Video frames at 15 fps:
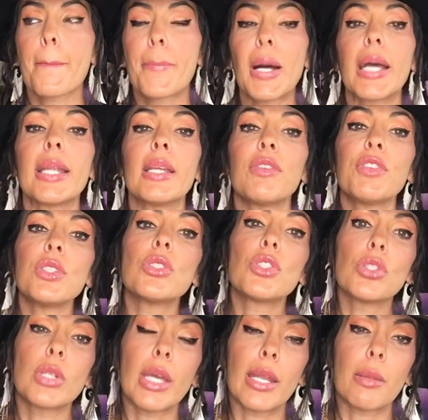But if you
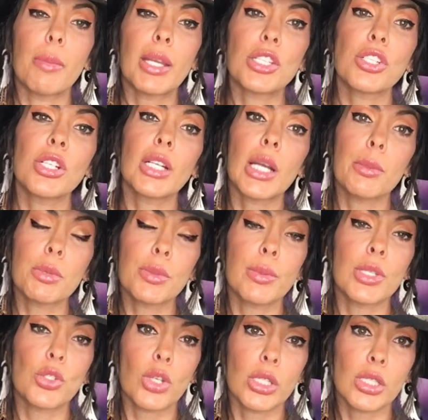do get it, make sure it comes from
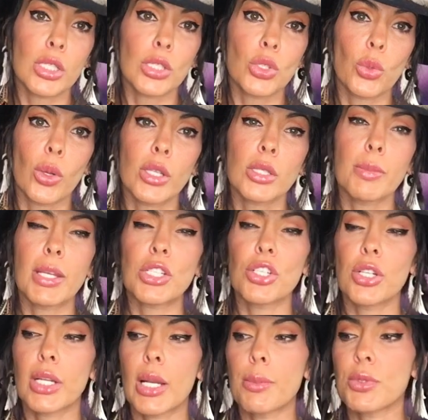a trusted source. Make
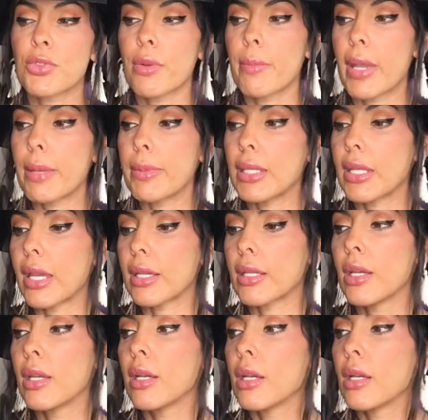sure it comes from maybe like